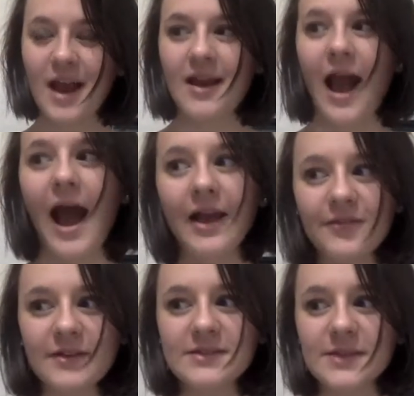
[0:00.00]
I
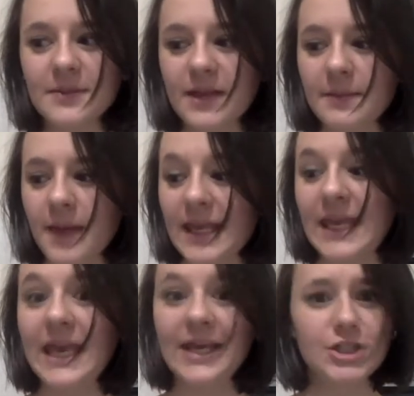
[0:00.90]
found something in my
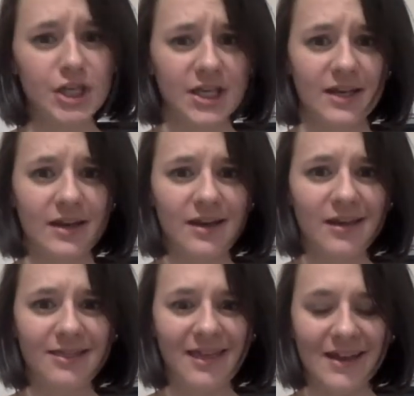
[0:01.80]
kitchen
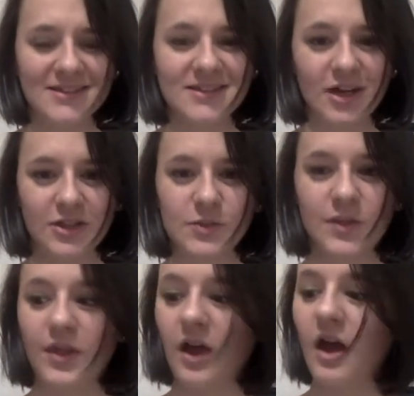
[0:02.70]
that starts with
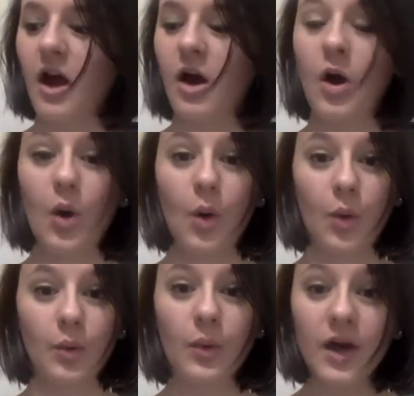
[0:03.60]
the
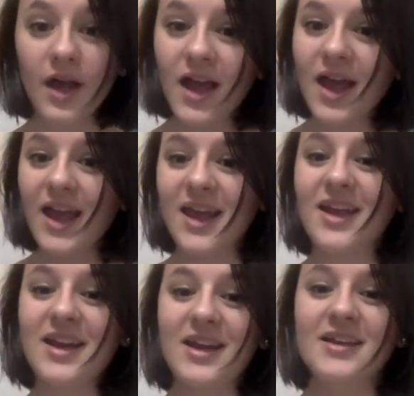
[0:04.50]
O. It
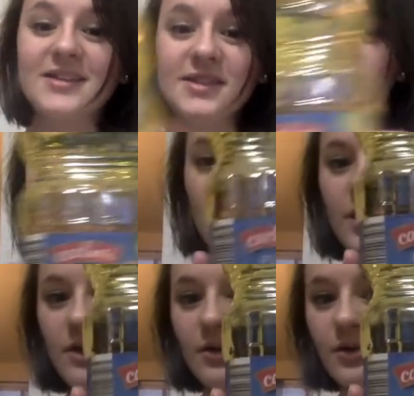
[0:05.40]
is
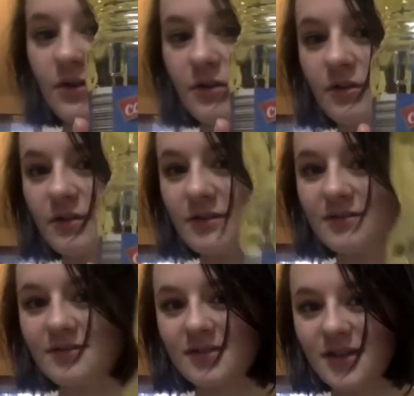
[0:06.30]
oil.
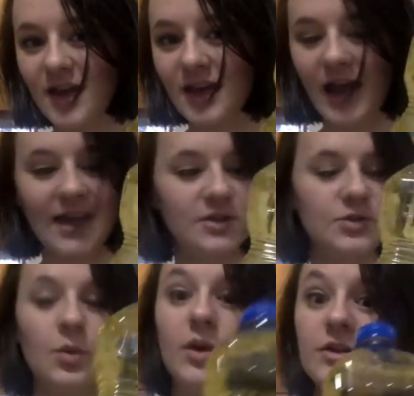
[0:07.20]
And I use
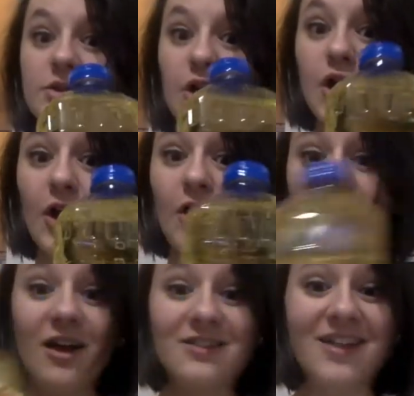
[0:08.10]
oil to cook
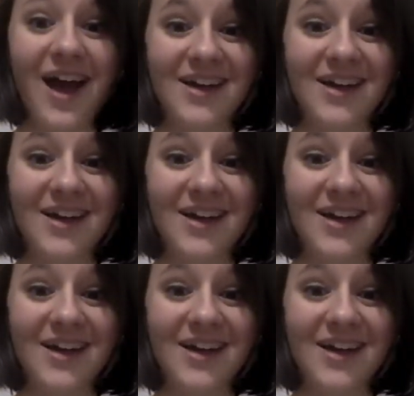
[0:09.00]
a lot.